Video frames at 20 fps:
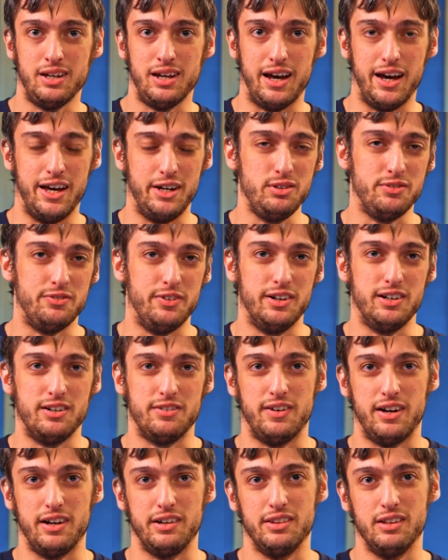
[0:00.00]
how do we
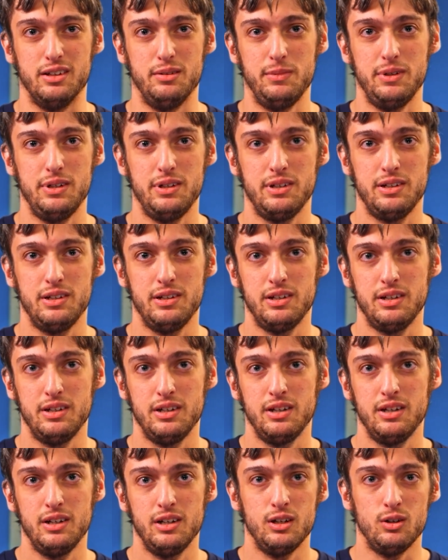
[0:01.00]
verify them?
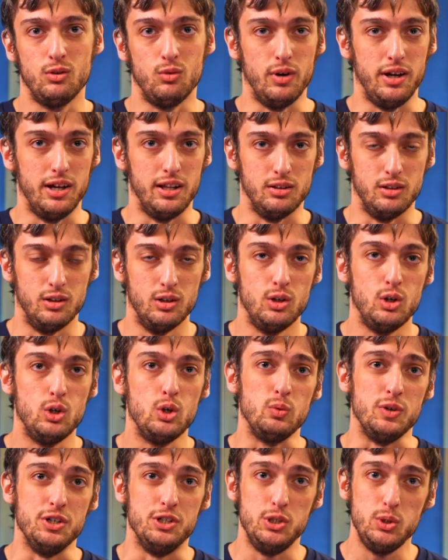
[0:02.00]
Well,
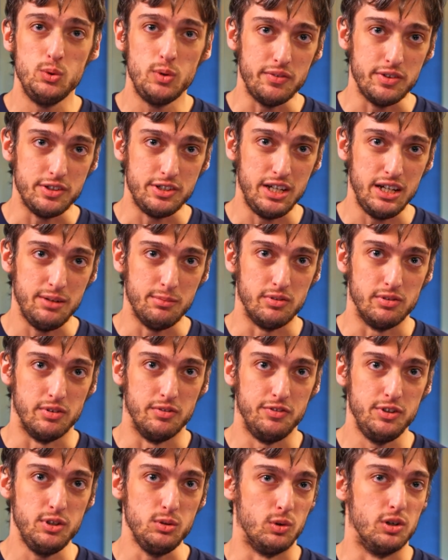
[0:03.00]
we do have a team of
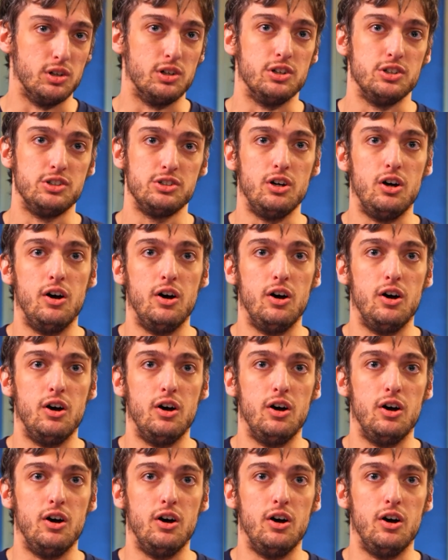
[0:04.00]
reviewers,